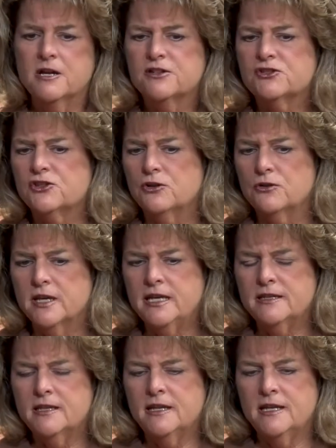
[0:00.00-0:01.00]
So
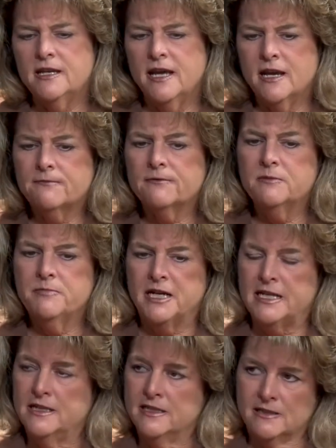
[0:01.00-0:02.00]
it,
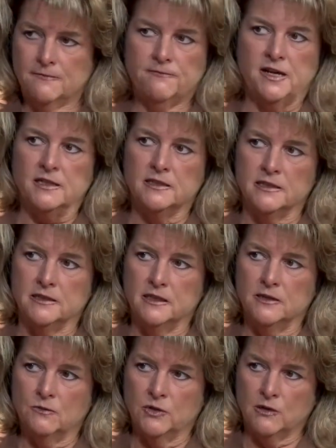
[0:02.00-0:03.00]
everybody is affected
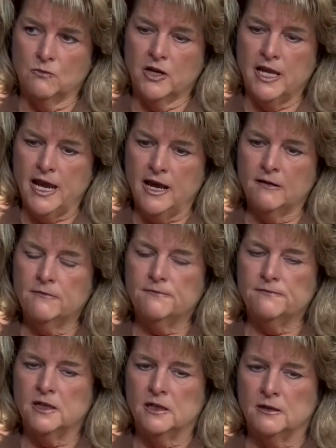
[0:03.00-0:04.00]
when we have
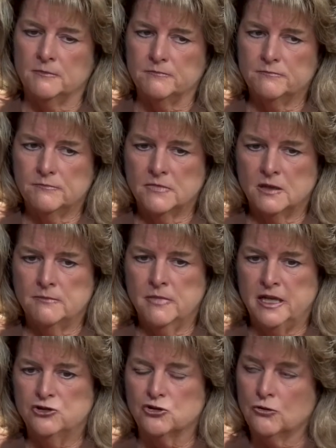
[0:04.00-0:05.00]
um,
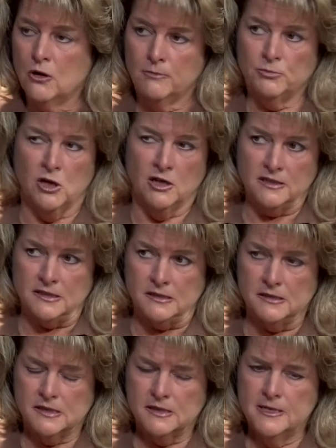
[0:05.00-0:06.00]
major crop
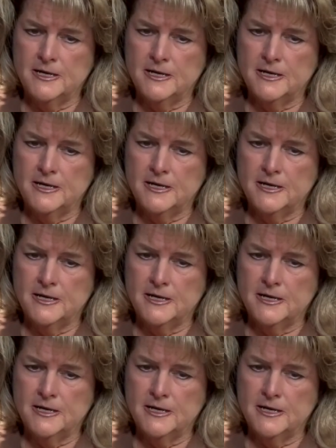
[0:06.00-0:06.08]
losses.